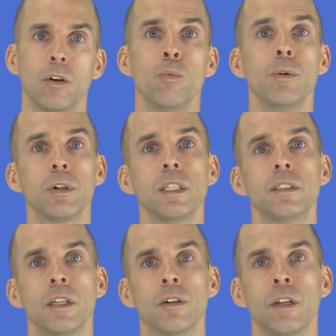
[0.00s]
We will
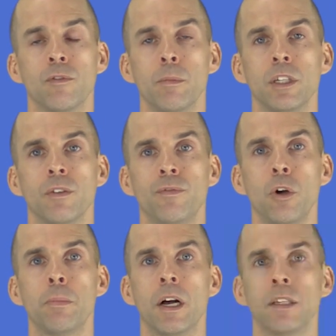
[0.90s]
consider information flow
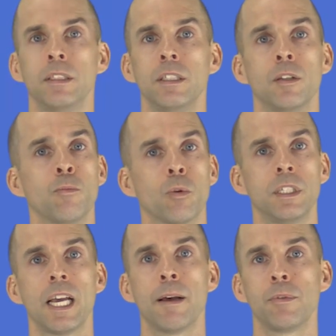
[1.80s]
policies in more
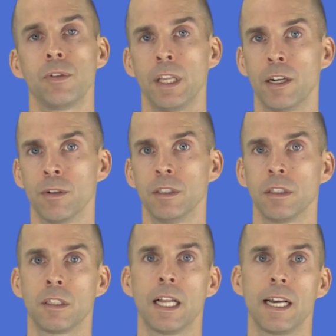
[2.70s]
depth later in
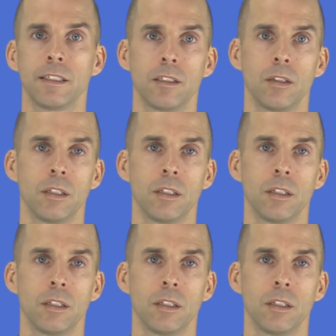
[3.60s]
this class.